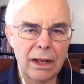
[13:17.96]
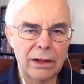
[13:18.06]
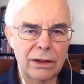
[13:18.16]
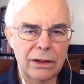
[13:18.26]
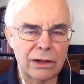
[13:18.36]

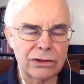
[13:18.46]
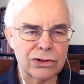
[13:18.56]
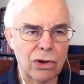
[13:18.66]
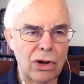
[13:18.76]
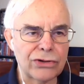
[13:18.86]
there's
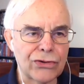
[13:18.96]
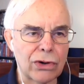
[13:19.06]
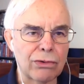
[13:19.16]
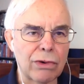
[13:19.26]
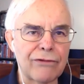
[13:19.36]
also a
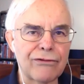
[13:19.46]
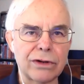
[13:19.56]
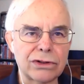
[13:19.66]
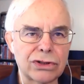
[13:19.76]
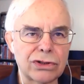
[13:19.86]

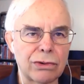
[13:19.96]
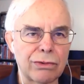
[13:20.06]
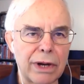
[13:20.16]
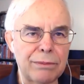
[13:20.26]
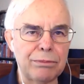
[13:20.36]
reference to a
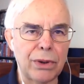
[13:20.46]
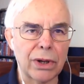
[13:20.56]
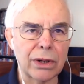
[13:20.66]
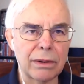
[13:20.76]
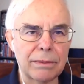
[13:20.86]
red
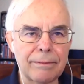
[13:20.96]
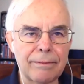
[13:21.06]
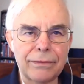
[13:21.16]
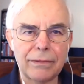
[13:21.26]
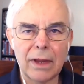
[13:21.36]
book.
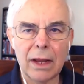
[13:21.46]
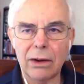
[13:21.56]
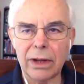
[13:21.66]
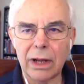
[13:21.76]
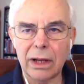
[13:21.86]

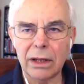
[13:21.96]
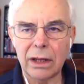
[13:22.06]
Okay,